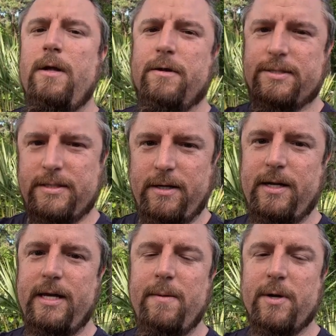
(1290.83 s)
You're still
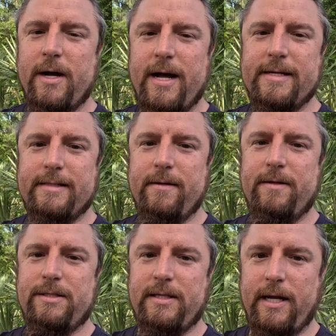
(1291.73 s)
going to keep your ISO
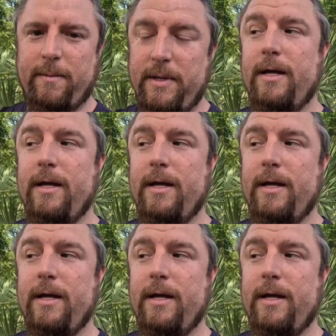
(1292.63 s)
the same,